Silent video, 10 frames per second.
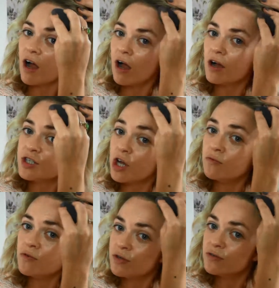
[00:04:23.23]
I
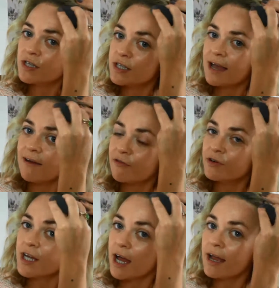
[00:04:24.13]
don't use this every
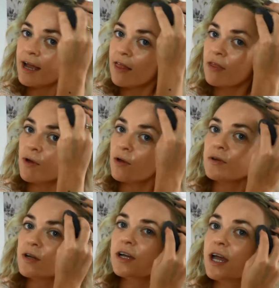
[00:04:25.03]
day at the
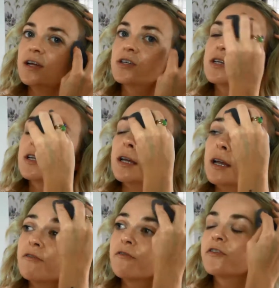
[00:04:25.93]
moment. Occasionally,
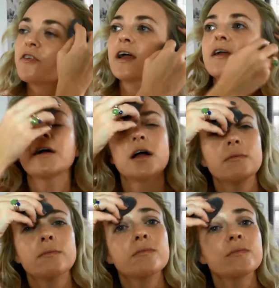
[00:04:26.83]
if say,
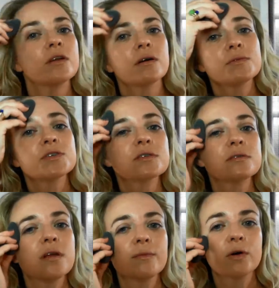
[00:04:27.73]
you know,
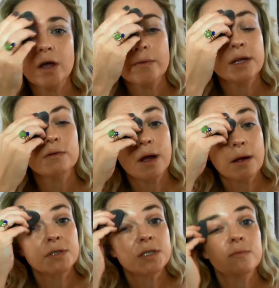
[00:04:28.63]
I'm not going anywhere, I'm
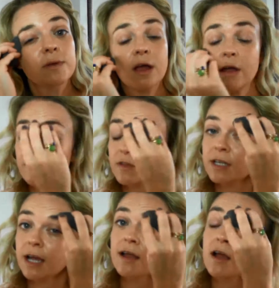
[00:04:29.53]
just going to be at home for the
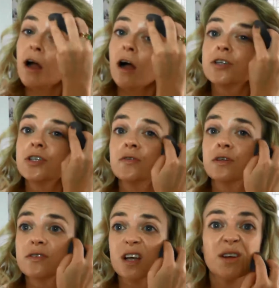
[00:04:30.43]
day, I do
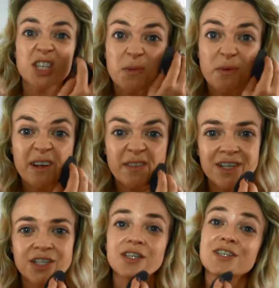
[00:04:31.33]
use a cheaper
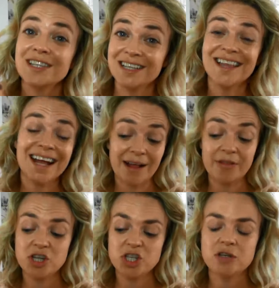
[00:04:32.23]
foundation, because at
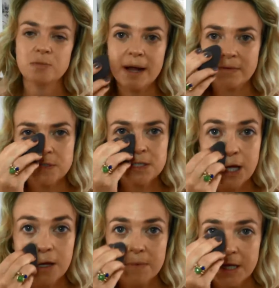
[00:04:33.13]

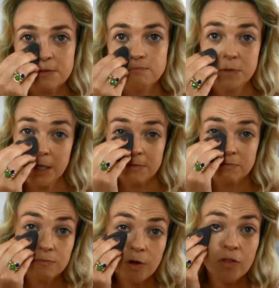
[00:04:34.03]
£32,
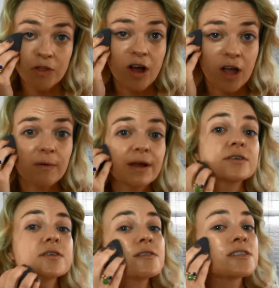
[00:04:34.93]
it's on the higher
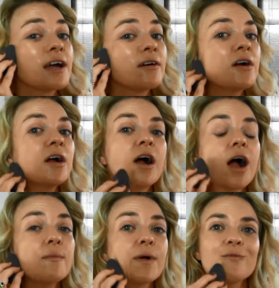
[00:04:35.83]
end of the scale.
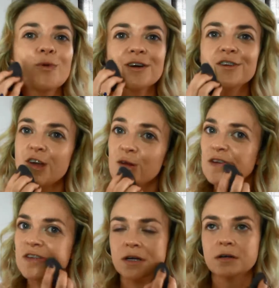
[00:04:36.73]
And when I don't
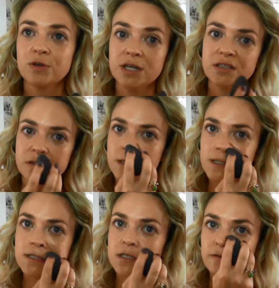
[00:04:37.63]
use it, I really do
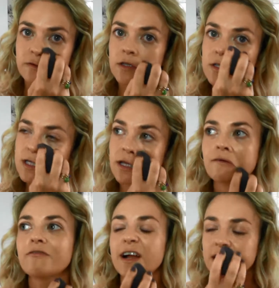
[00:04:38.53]
notice the difference. And in
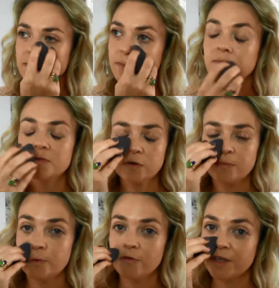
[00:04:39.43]
fact, I've been sort of
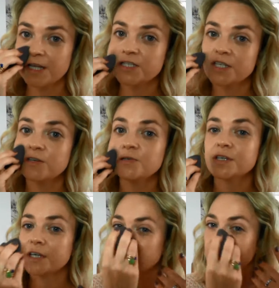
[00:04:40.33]
moving into
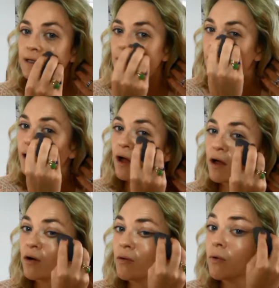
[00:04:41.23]
using it a
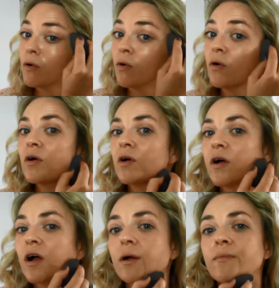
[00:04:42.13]
lot more.
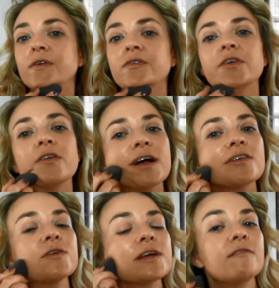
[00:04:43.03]
So that's
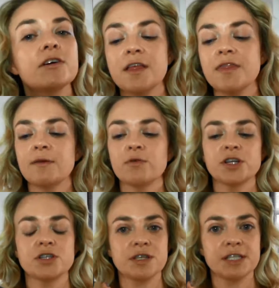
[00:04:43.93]
really covered. And then what I
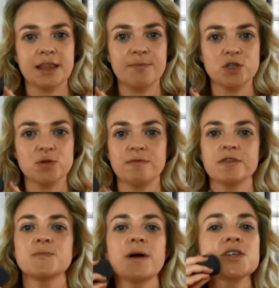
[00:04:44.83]
do is I take the bottom of the
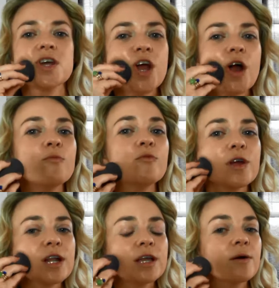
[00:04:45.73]
sponge and
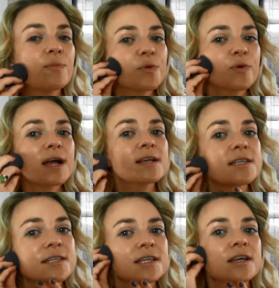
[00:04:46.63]
really
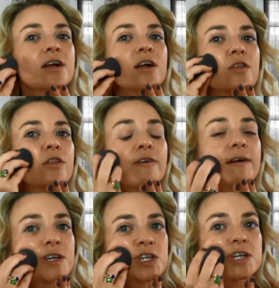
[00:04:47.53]
press the
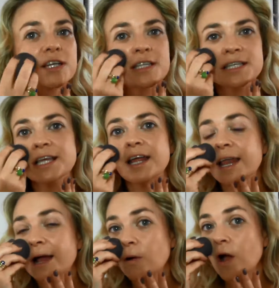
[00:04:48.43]
foundation into the skin.
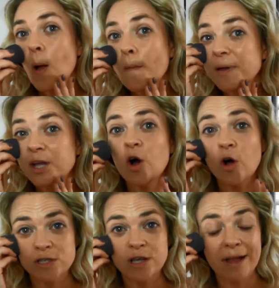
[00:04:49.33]
Now,
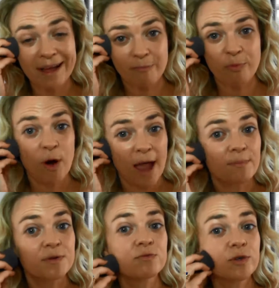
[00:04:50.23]
because I have
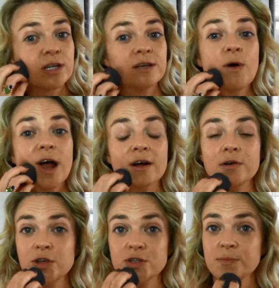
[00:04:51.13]
prepped really
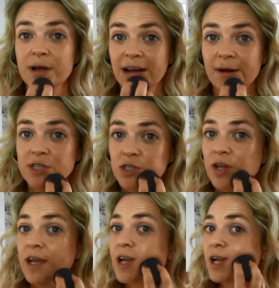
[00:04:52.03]
well using my
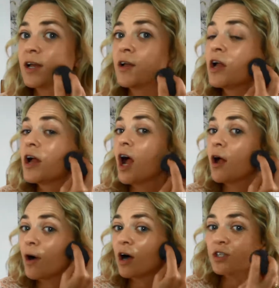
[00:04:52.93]
Clariosnic,
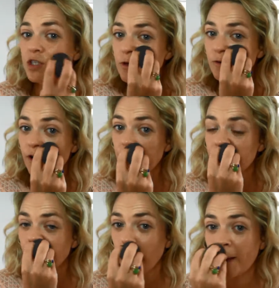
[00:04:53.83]
I do find
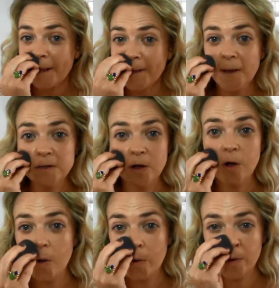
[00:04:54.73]
that the base goes
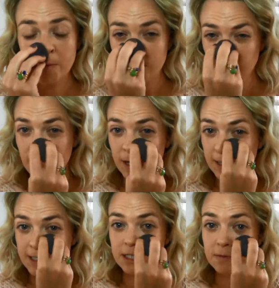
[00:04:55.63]
on
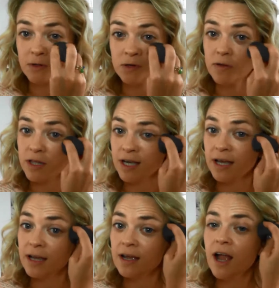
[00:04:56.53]
really
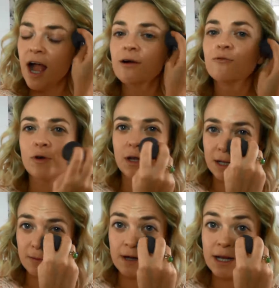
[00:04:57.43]
smoothly and
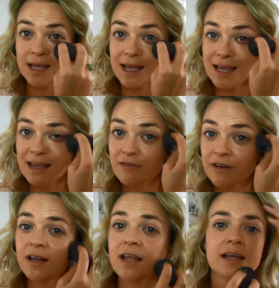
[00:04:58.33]
really, really
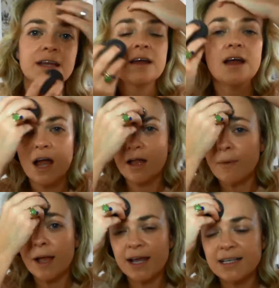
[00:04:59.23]
evenly.
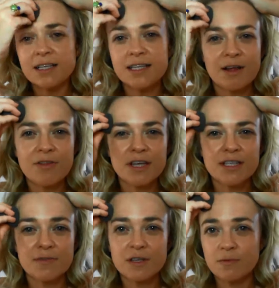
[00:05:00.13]
And as I said, I think it's
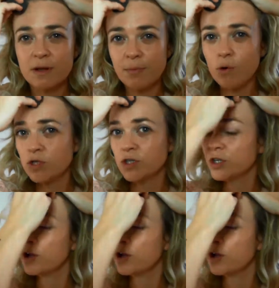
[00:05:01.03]
something that's really important.